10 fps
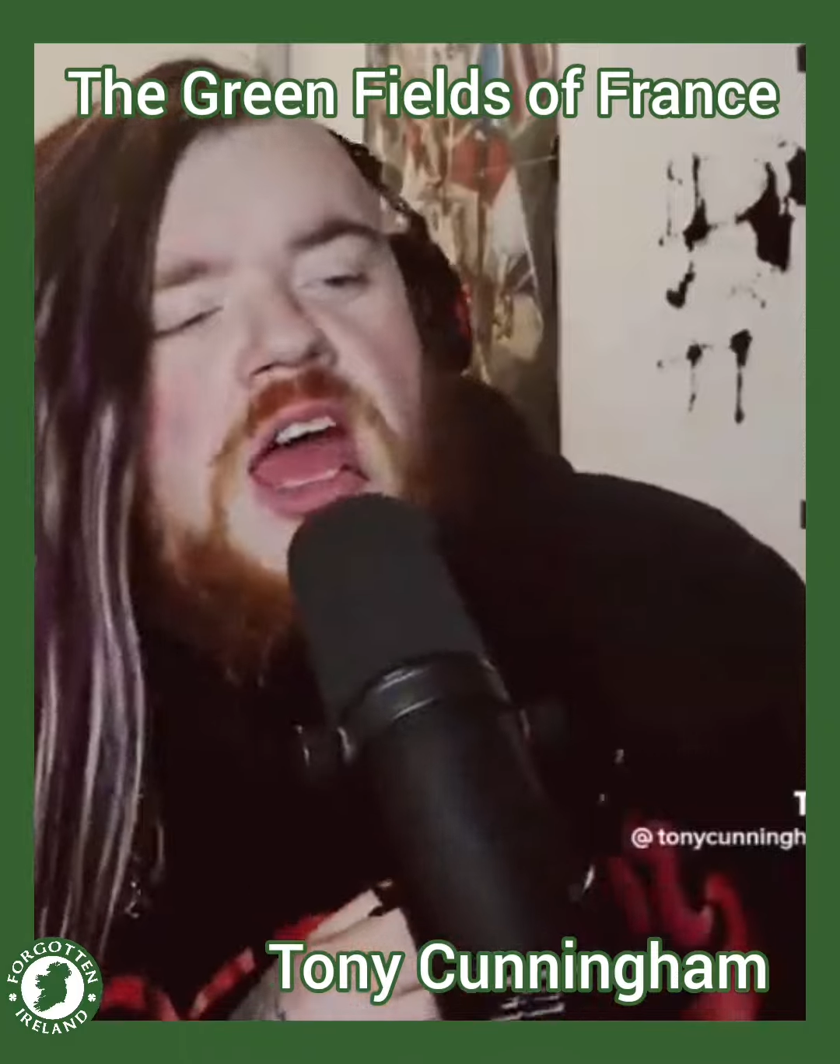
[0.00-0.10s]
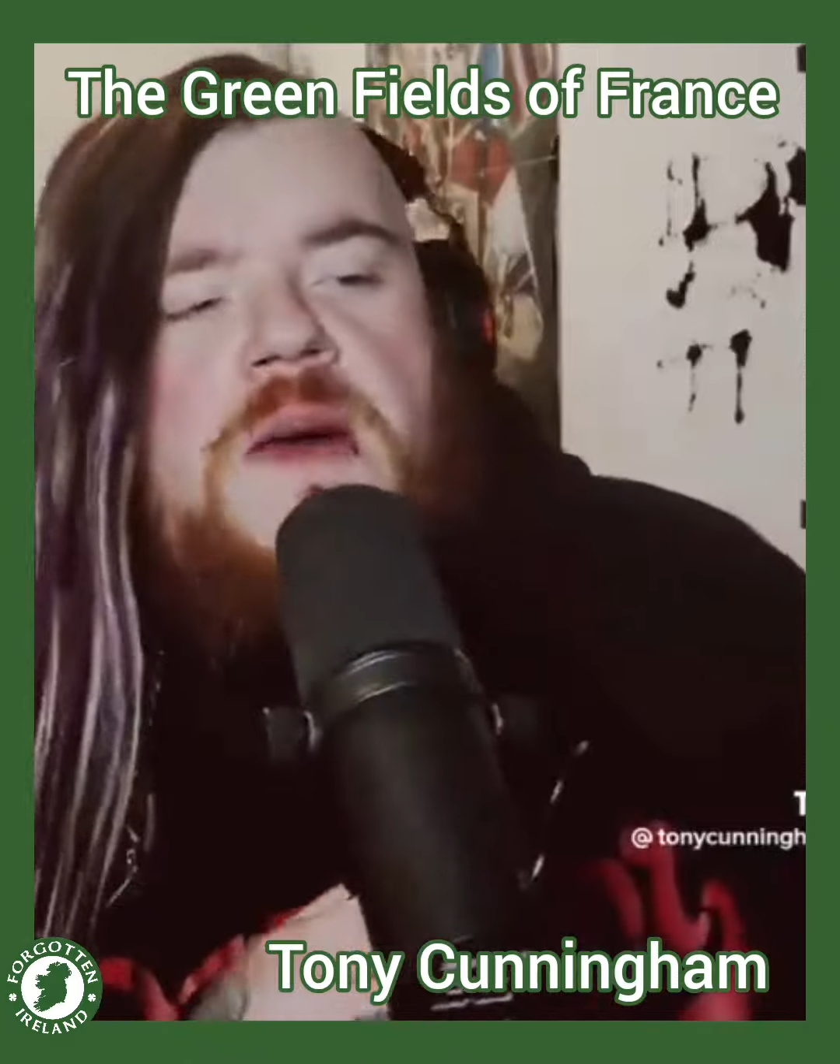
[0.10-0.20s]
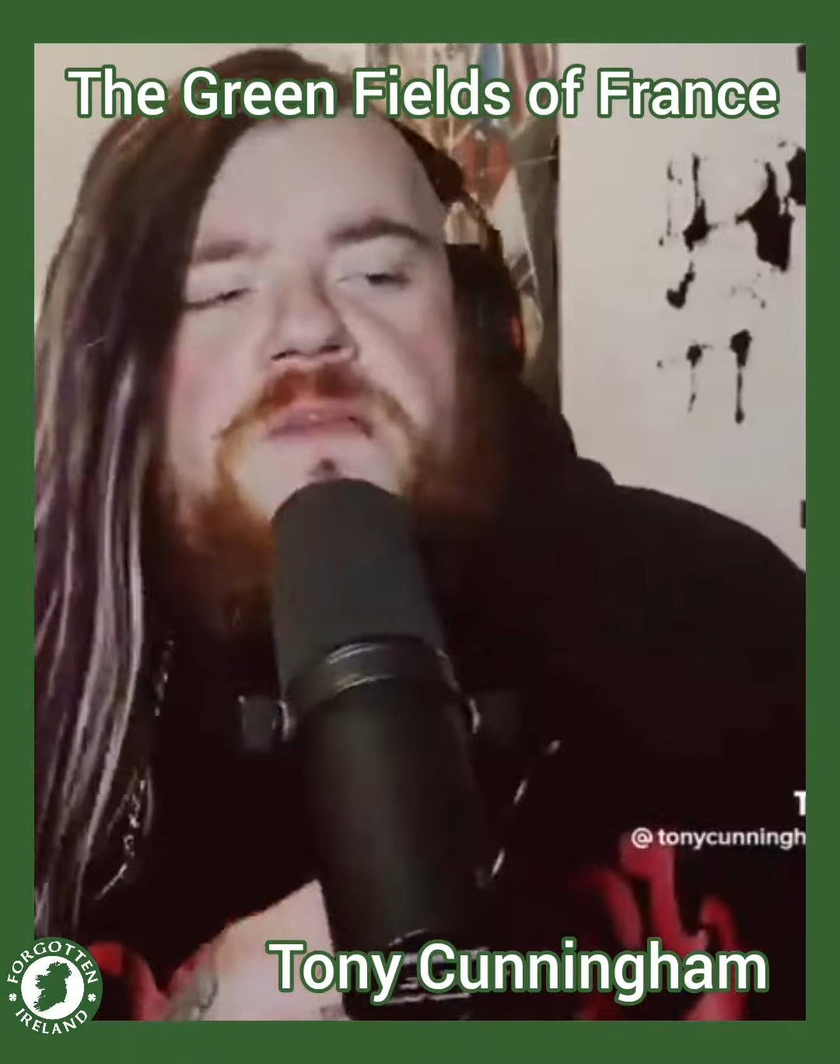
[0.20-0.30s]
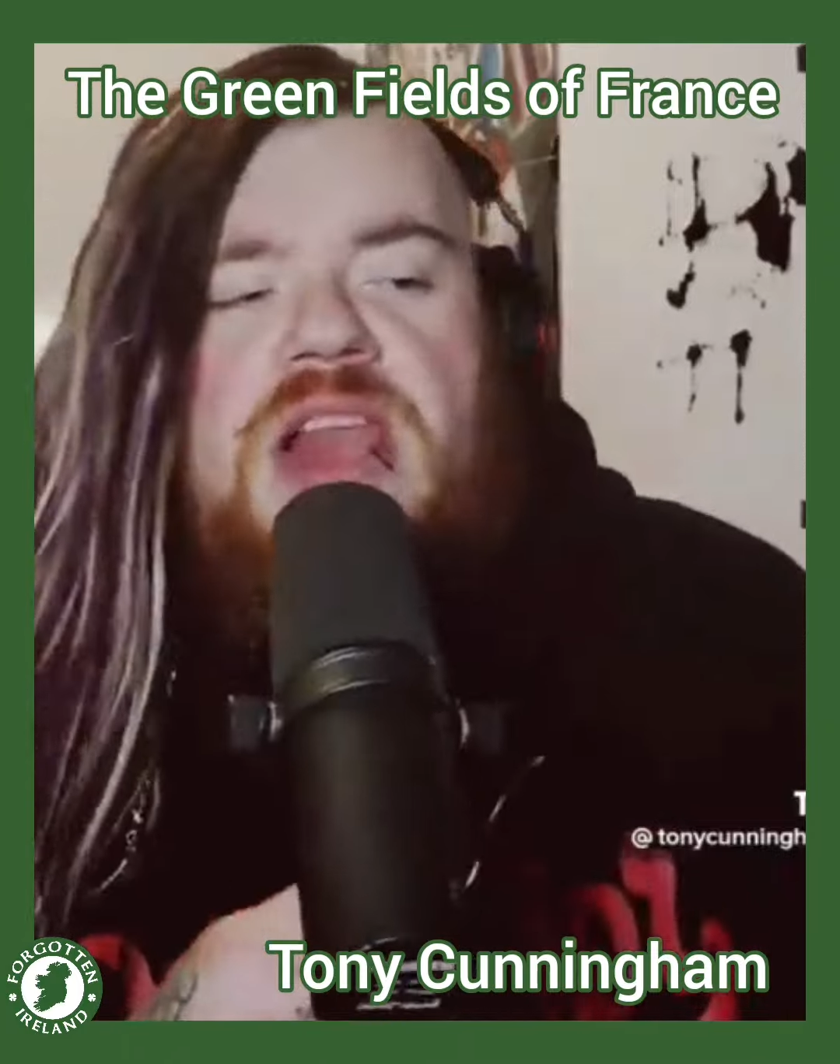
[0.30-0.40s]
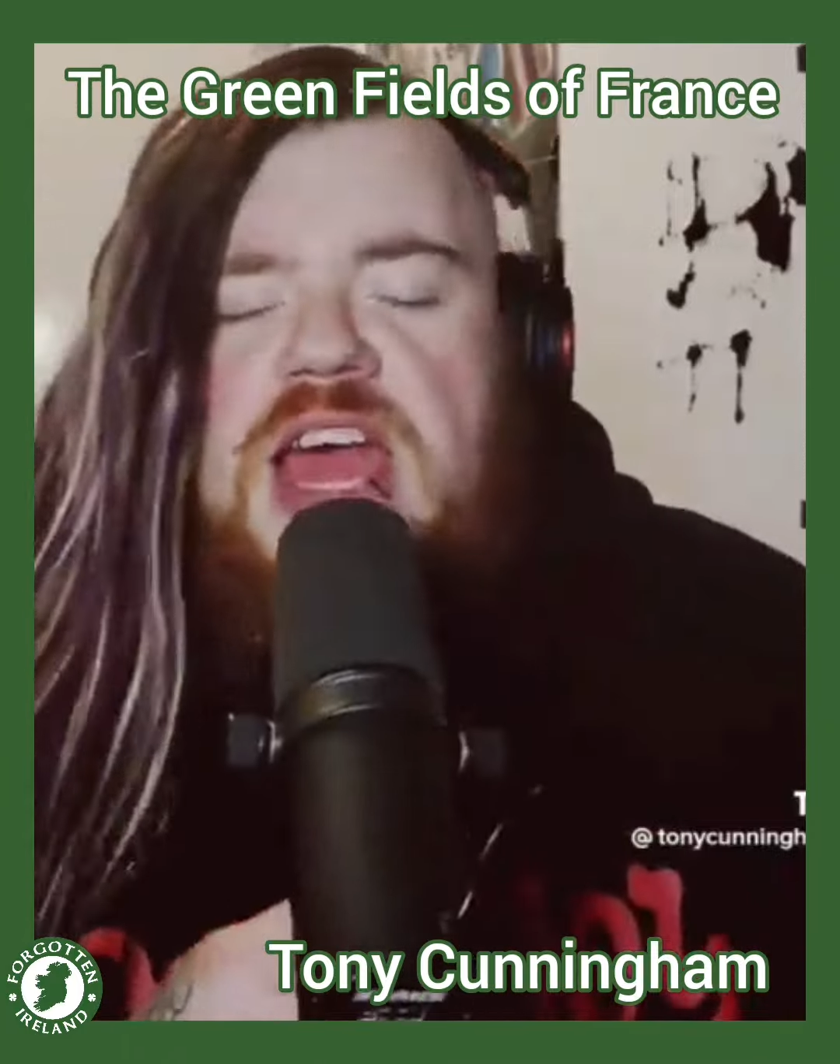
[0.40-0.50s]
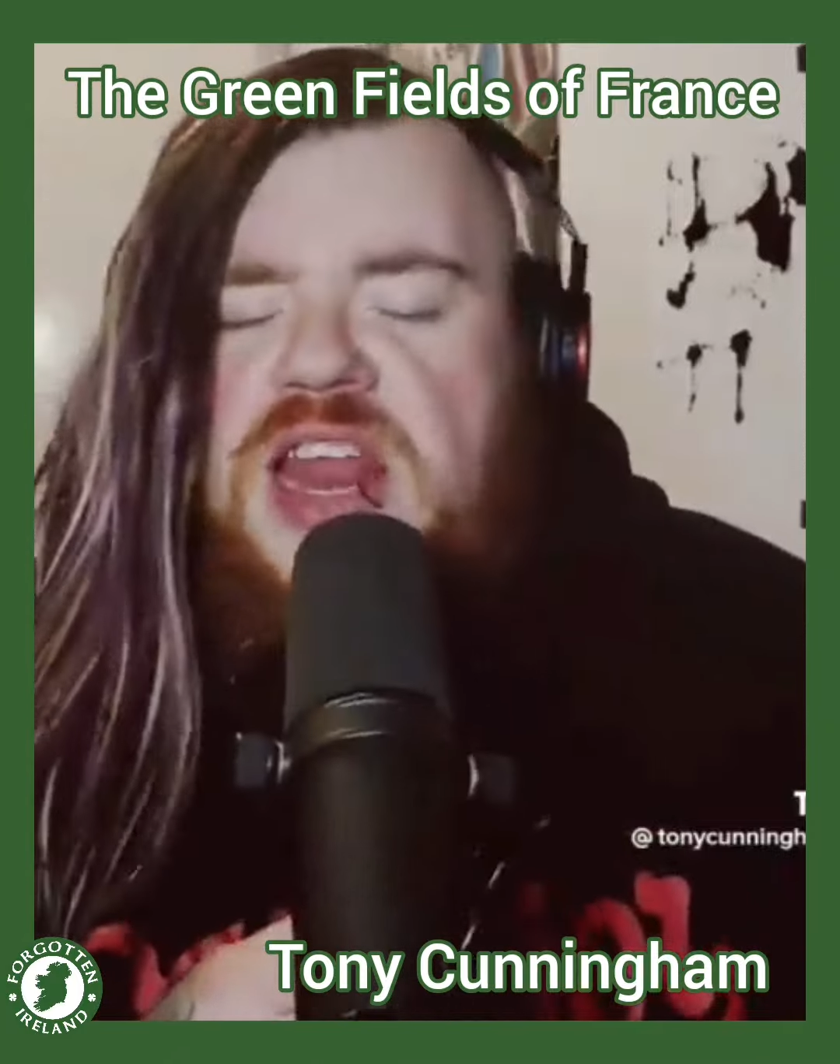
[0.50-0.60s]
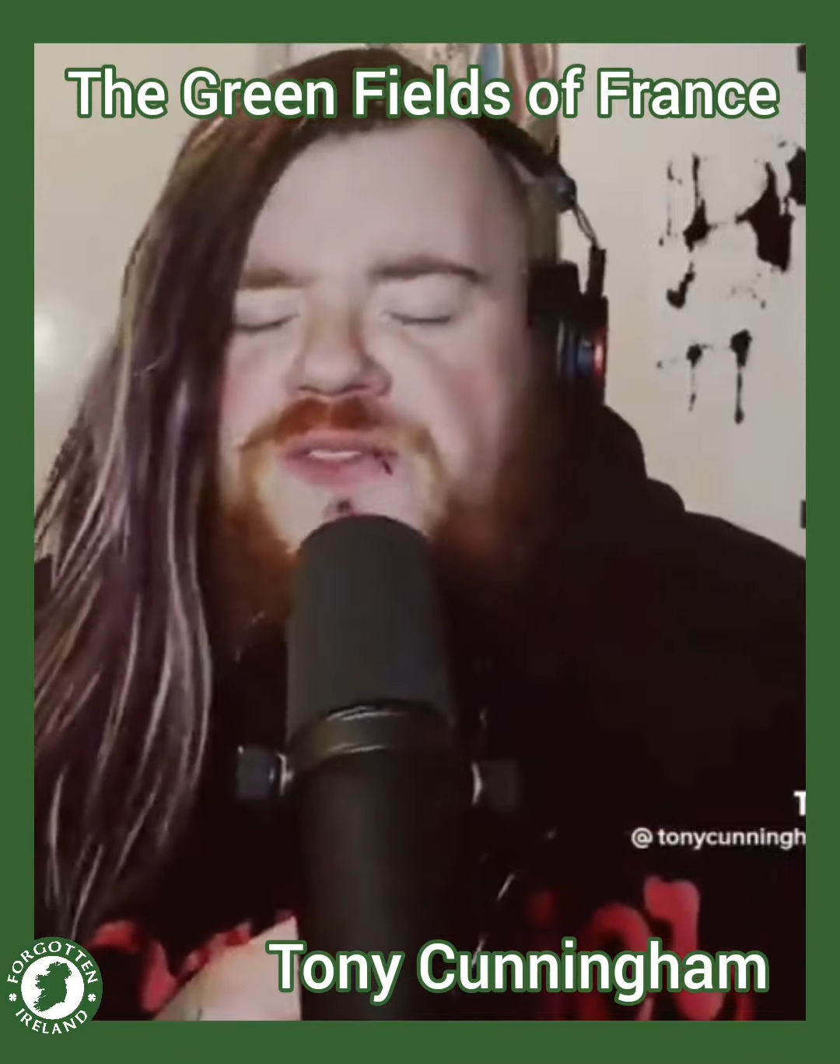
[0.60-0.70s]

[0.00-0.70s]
play the